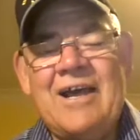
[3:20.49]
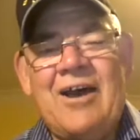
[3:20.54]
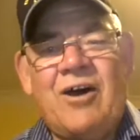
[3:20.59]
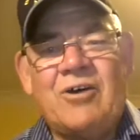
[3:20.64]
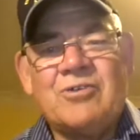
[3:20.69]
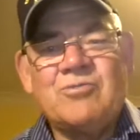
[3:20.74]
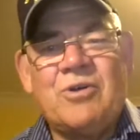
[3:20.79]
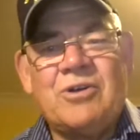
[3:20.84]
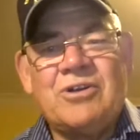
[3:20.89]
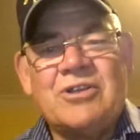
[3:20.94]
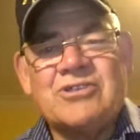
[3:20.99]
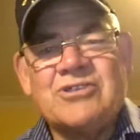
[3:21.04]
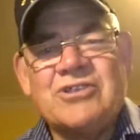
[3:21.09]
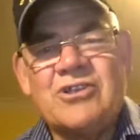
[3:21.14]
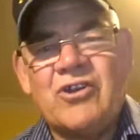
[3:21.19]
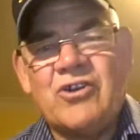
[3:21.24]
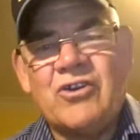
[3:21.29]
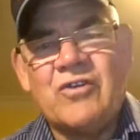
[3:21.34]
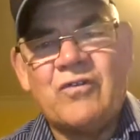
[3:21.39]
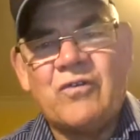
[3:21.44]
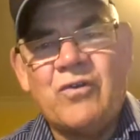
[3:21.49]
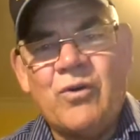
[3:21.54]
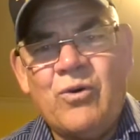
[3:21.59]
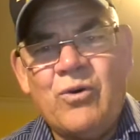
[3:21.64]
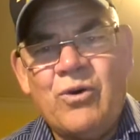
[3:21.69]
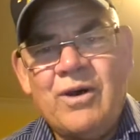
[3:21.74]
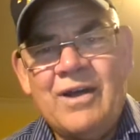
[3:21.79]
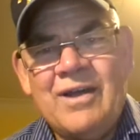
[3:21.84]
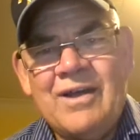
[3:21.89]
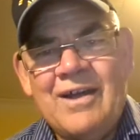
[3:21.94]
I wanted to sit on the
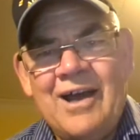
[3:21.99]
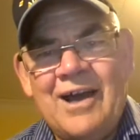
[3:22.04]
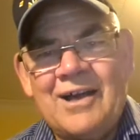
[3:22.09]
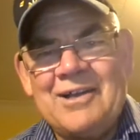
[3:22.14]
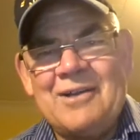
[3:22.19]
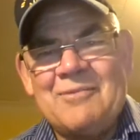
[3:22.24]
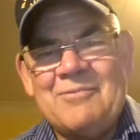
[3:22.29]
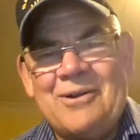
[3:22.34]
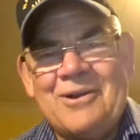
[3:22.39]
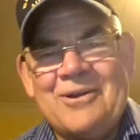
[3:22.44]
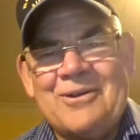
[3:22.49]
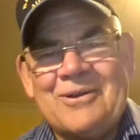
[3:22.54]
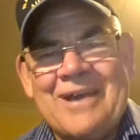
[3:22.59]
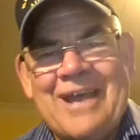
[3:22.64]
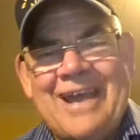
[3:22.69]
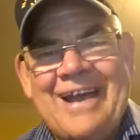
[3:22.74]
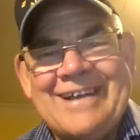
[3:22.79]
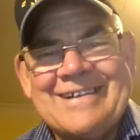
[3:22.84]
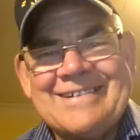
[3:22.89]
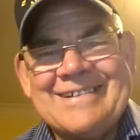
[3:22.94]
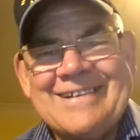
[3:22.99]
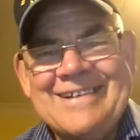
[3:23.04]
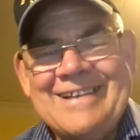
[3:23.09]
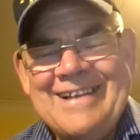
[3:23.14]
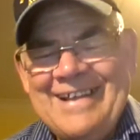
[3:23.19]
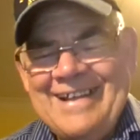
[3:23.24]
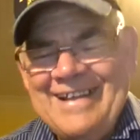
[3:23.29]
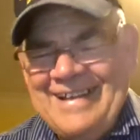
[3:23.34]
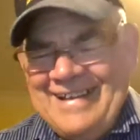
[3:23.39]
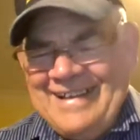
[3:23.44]
floor. I didn't want to look out.
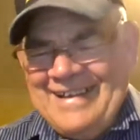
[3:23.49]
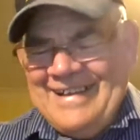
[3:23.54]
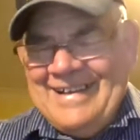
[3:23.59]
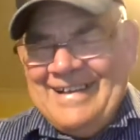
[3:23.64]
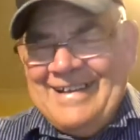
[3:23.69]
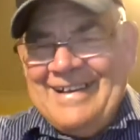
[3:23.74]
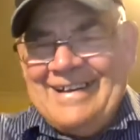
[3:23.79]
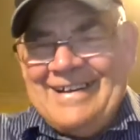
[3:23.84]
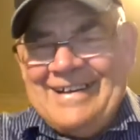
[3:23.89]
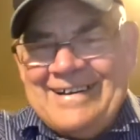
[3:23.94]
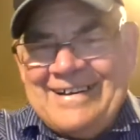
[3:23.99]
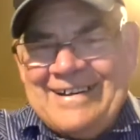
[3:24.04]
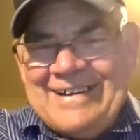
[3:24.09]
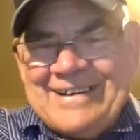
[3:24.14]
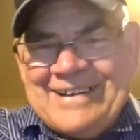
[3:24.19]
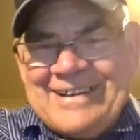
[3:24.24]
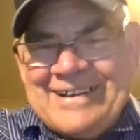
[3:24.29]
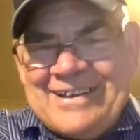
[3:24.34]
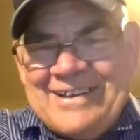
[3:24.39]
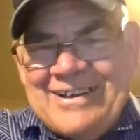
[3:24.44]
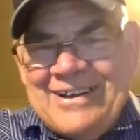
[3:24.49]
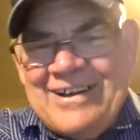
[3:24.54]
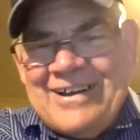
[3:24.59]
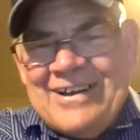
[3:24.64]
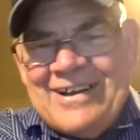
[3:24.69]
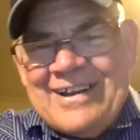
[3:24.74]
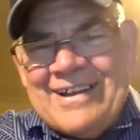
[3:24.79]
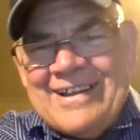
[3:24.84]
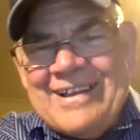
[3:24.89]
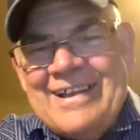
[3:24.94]
Oh,
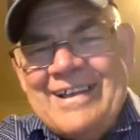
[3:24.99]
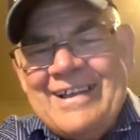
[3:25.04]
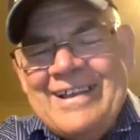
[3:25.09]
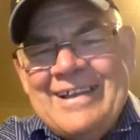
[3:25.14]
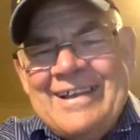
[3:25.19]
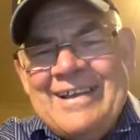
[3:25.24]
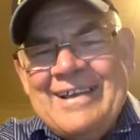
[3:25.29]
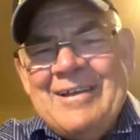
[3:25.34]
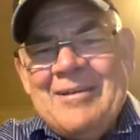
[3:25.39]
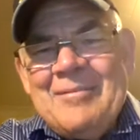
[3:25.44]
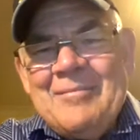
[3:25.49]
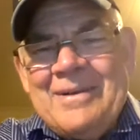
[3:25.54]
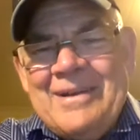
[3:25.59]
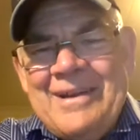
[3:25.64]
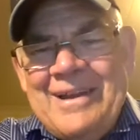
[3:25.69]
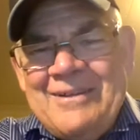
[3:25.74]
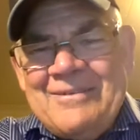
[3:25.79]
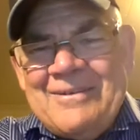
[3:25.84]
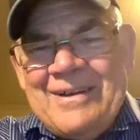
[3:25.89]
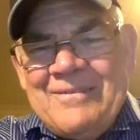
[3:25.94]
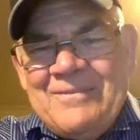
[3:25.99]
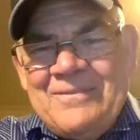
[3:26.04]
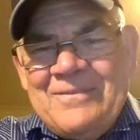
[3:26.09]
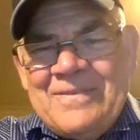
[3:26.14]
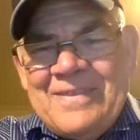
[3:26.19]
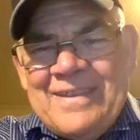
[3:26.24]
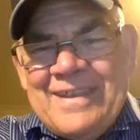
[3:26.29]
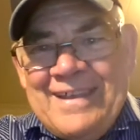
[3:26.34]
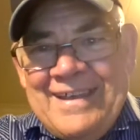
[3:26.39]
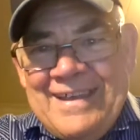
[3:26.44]
God. But anyway,
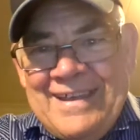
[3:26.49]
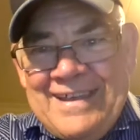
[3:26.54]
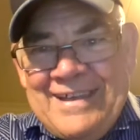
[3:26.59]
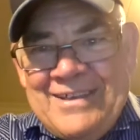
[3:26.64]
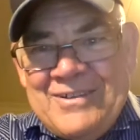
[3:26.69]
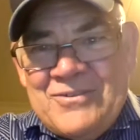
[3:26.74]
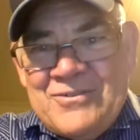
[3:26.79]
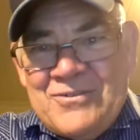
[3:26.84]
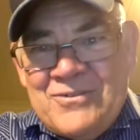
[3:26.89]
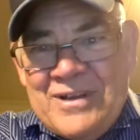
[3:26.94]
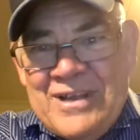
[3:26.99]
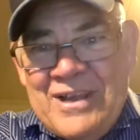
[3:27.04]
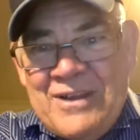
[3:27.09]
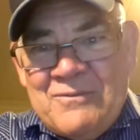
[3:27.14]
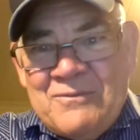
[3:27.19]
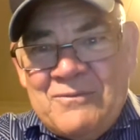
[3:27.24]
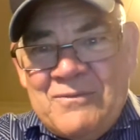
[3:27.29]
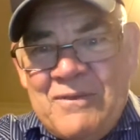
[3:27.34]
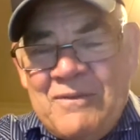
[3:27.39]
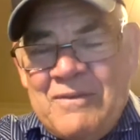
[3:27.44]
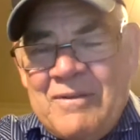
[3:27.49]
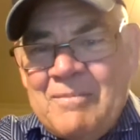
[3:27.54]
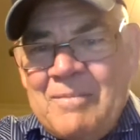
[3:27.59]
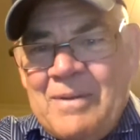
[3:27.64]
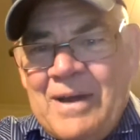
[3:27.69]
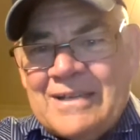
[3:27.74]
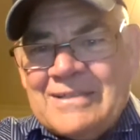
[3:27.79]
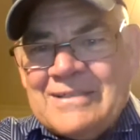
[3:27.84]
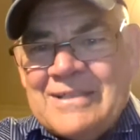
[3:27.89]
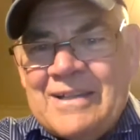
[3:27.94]
$350
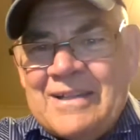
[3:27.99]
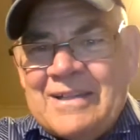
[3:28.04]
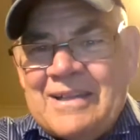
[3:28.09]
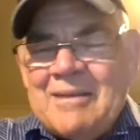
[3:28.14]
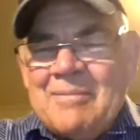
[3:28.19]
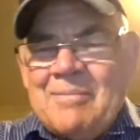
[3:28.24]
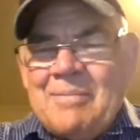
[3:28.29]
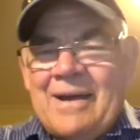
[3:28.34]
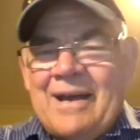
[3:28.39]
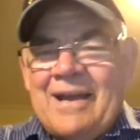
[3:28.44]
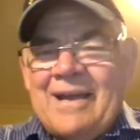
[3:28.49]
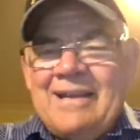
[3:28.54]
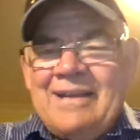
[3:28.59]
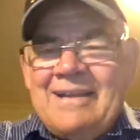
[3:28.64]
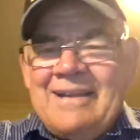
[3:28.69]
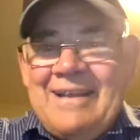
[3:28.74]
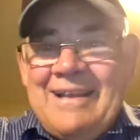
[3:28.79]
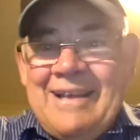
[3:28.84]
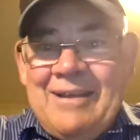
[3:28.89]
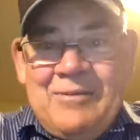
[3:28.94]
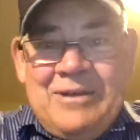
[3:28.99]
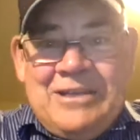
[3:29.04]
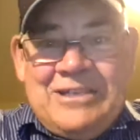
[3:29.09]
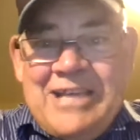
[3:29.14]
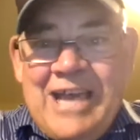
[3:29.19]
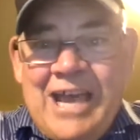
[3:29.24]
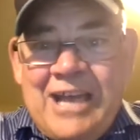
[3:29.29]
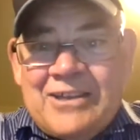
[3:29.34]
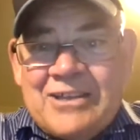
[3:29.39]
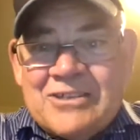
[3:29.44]
I think he paid. We
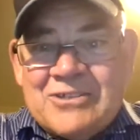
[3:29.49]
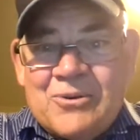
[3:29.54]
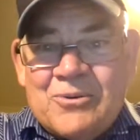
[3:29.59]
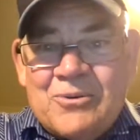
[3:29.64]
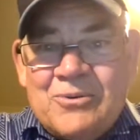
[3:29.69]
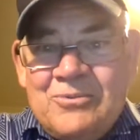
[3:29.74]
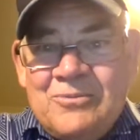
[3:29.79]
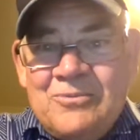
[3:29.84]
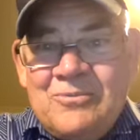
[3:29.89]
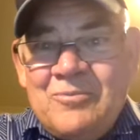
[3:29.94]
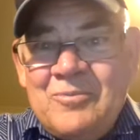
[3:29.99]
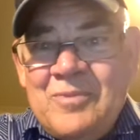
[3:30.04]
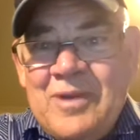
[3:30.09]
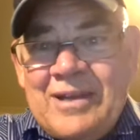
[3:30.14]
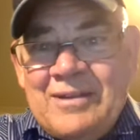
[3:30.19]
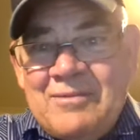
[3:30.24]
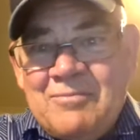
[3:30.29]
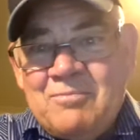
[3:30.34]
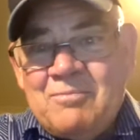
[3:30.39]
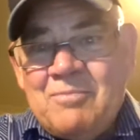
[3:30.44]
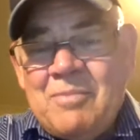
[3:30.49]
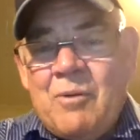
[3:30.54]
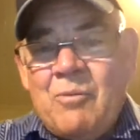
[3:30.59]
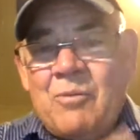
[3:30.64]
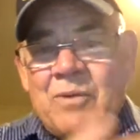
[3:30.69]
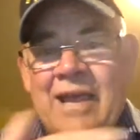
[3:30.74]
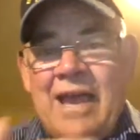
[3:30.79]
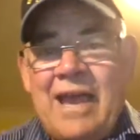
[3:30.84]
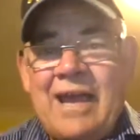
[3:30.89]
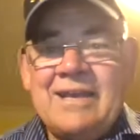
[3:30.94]
shared this all.
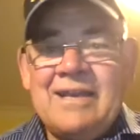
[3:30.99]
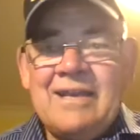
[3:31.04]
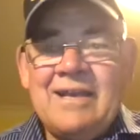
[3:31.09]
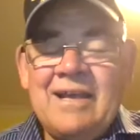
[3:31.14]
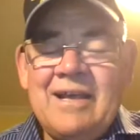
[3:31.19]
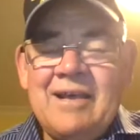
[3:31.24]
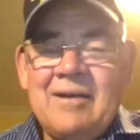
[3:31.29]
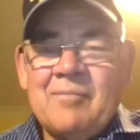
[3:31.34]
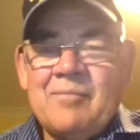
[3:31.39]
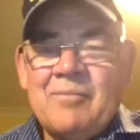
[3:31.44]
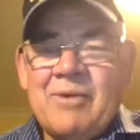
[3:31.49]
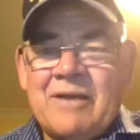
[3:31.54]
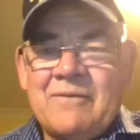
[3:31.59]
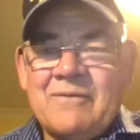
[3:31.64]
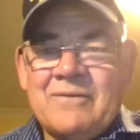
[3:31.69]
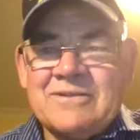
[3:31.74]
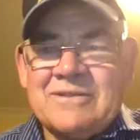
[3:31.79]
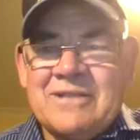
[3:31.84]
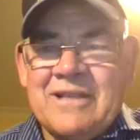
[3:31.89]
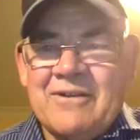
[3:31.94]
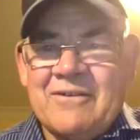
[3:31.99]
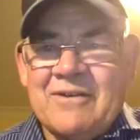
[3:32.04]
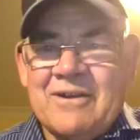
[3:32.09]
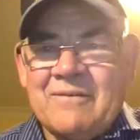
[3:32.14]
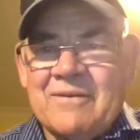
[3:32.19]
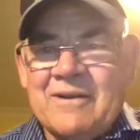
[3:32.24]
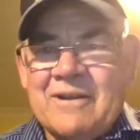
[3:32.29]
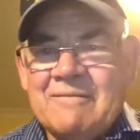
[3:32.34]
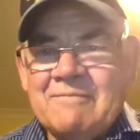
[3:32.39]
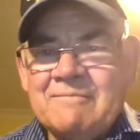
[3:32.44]
We had breakfast there and
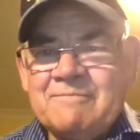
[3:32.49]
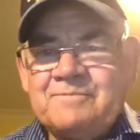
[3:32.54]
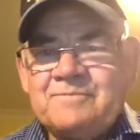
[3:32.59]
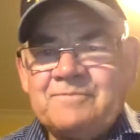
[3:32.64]
everything.